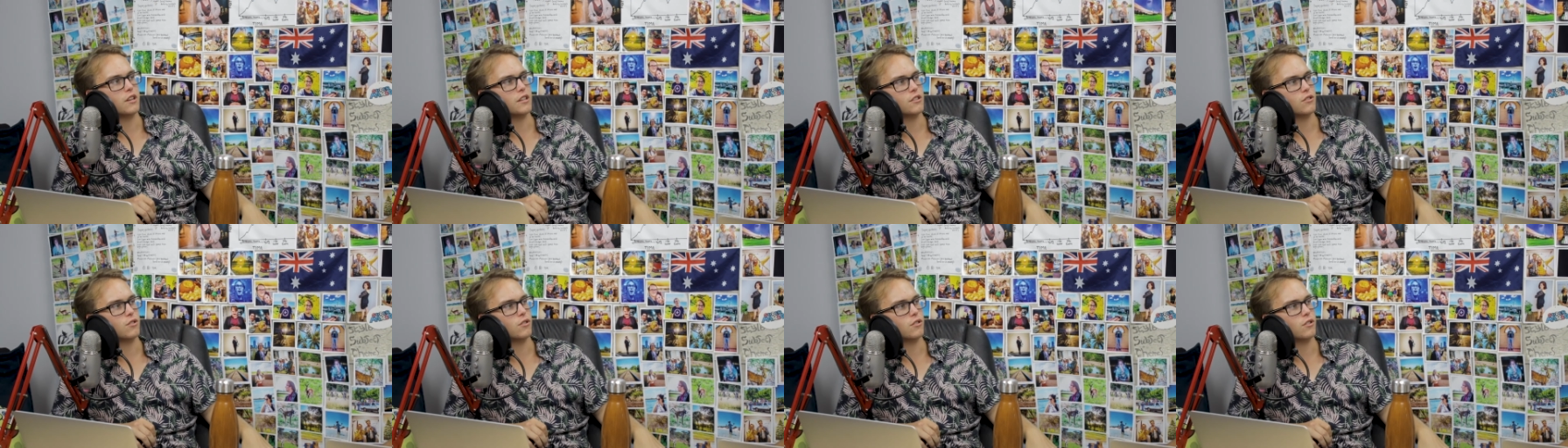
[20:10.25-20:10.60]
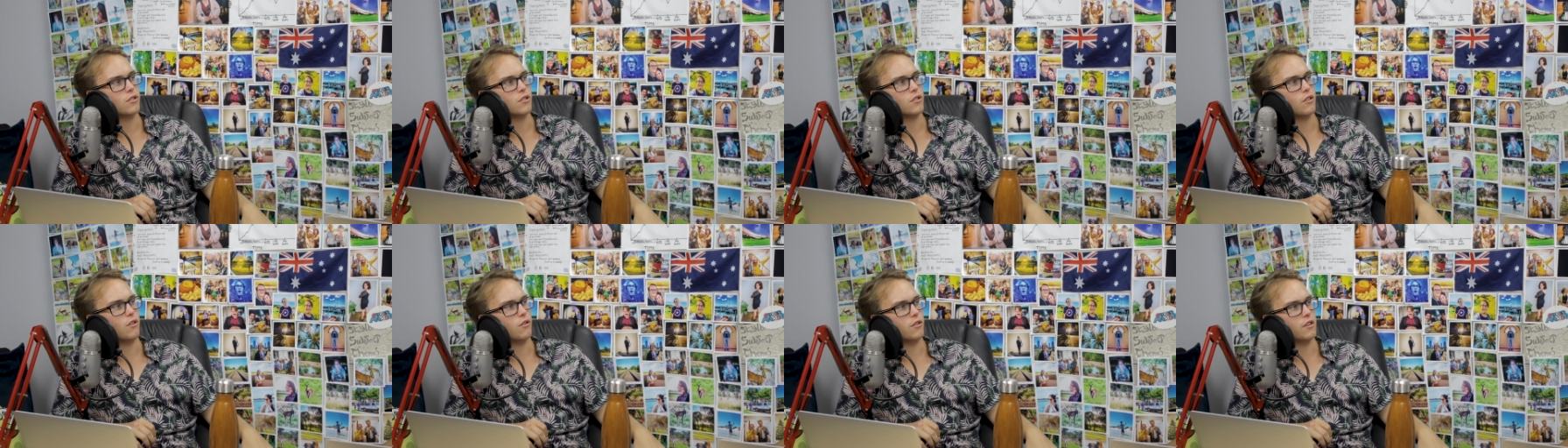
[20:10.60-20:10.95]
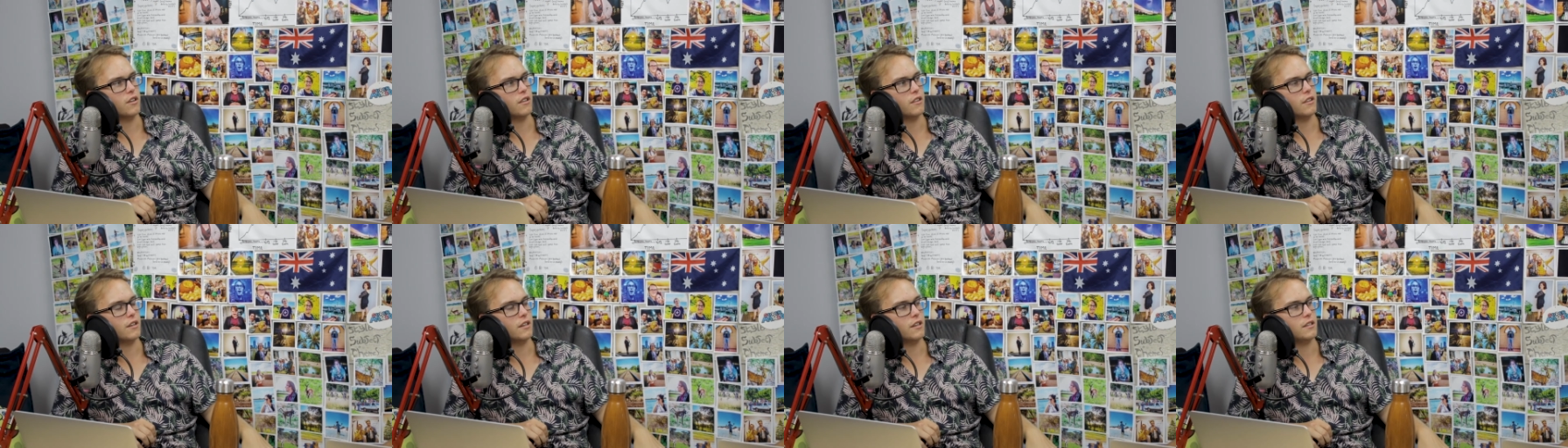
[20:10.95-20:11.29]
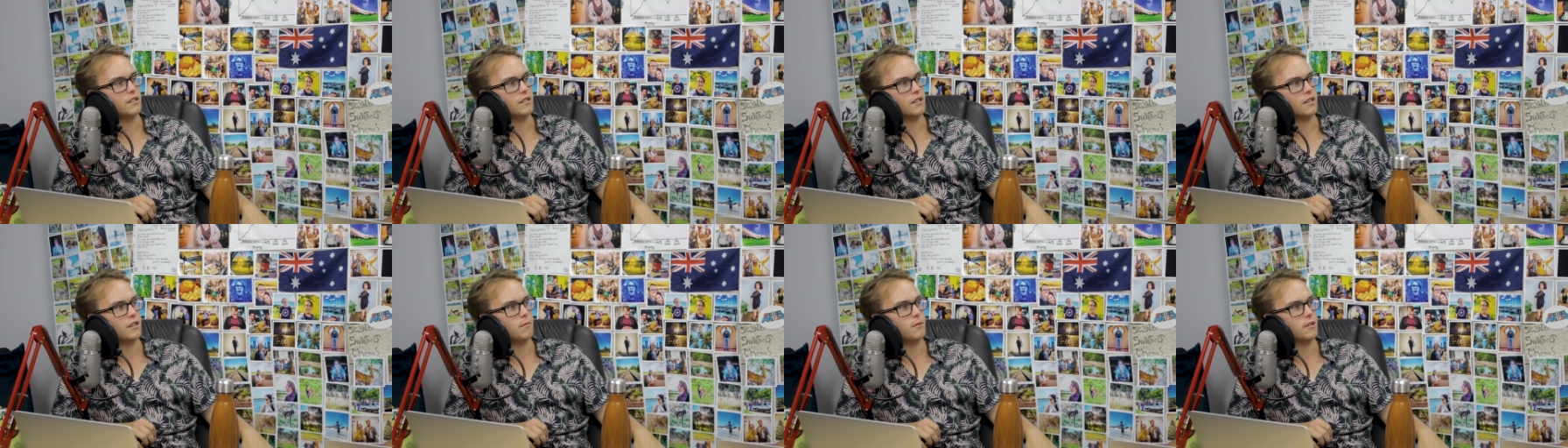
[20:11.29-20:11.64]
it took longer than it
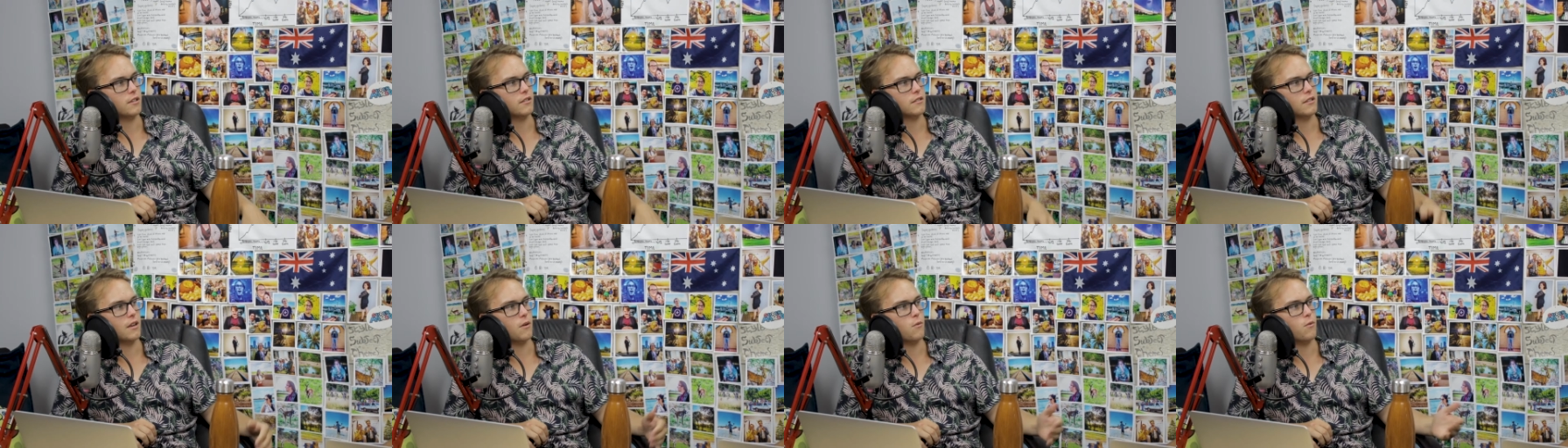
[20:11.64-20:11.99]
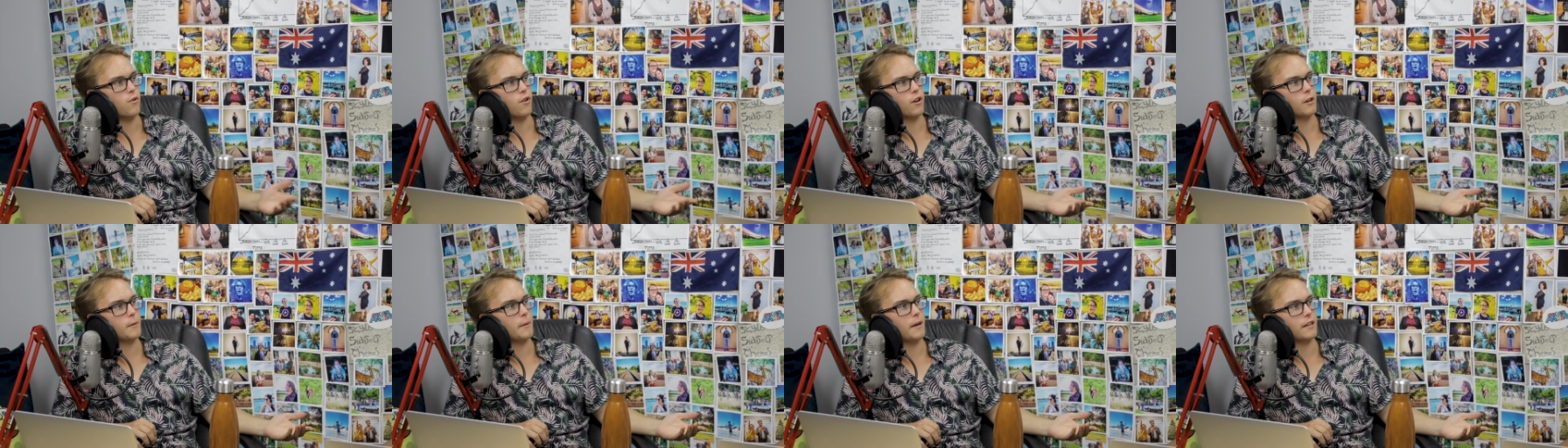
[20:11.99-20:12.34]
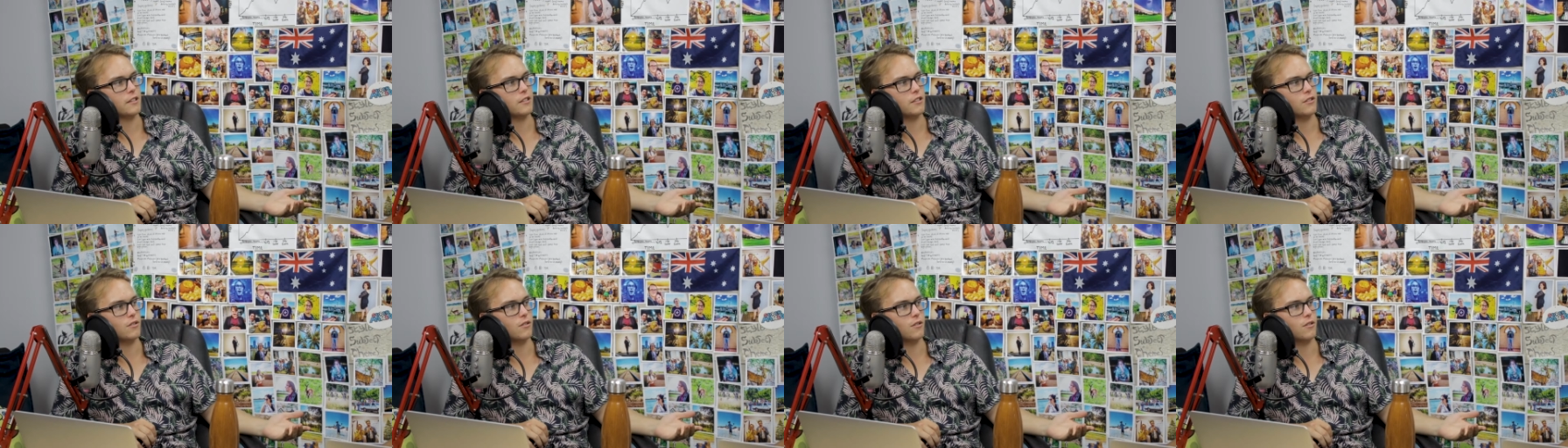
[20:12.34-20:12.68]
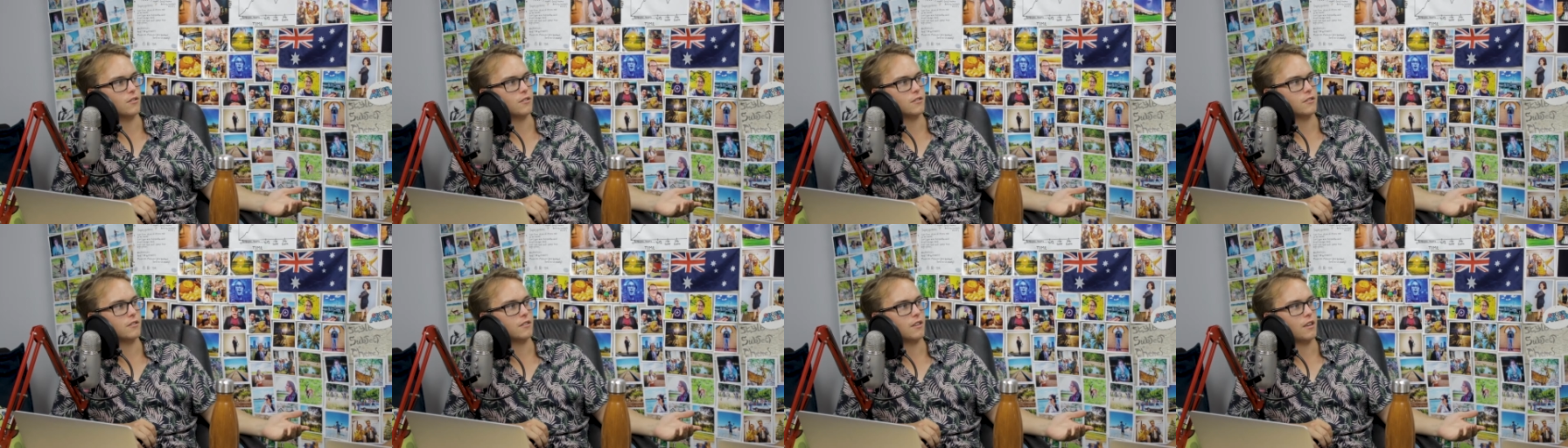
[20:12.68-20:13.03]
did, because I walked back to
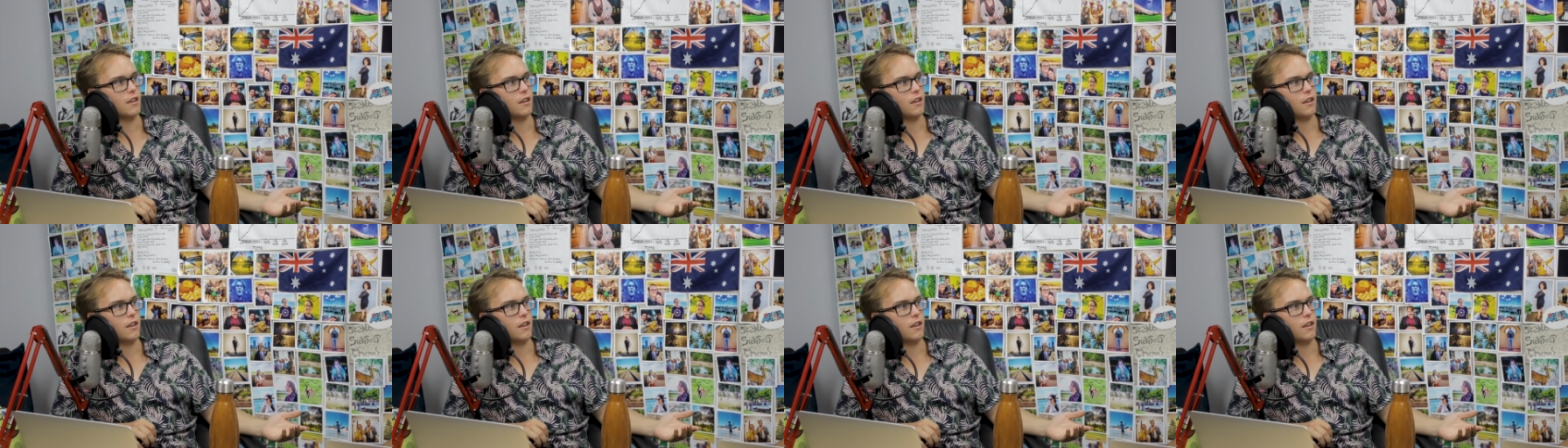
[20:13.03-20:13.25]
yours,